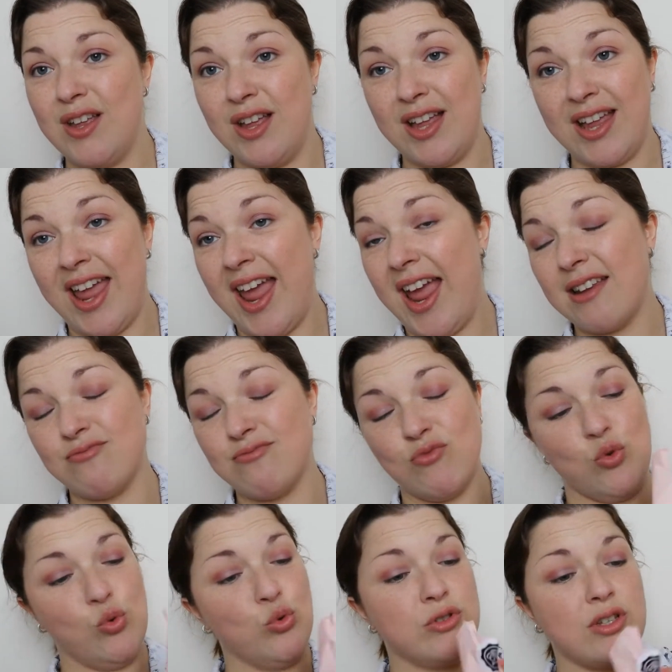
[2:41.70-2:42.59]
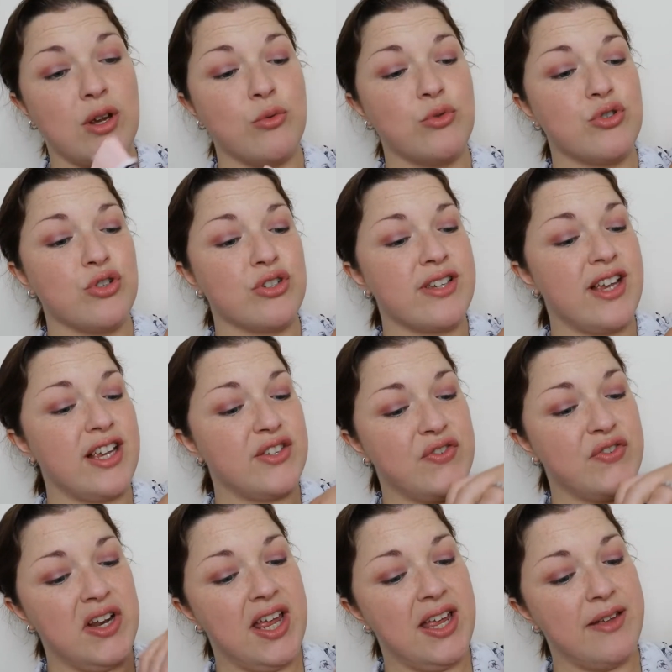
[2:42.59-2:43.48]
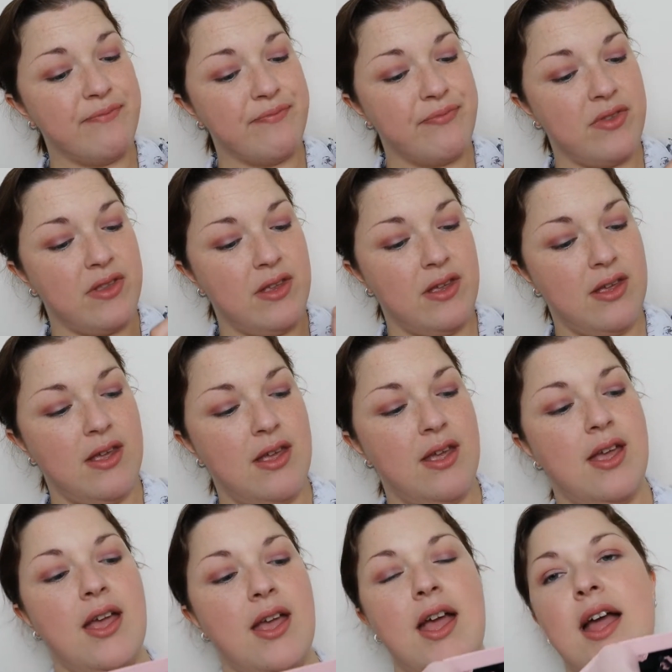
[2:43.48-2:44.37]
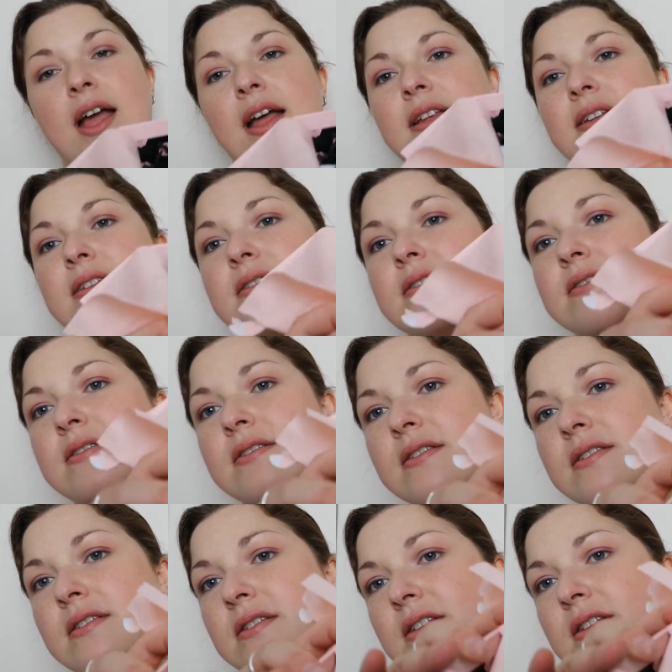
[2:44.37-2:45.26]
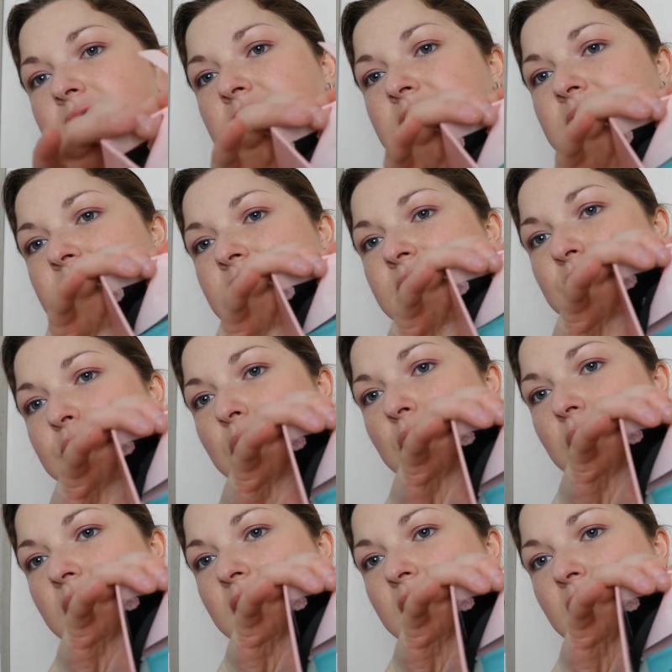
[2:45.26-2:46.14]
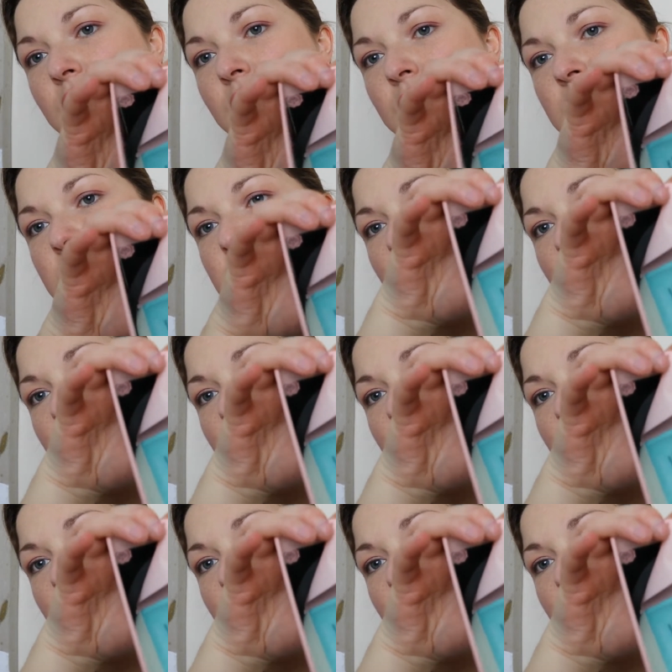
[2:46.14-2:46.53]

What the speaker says: again also unsuccessfully, and this is what it looks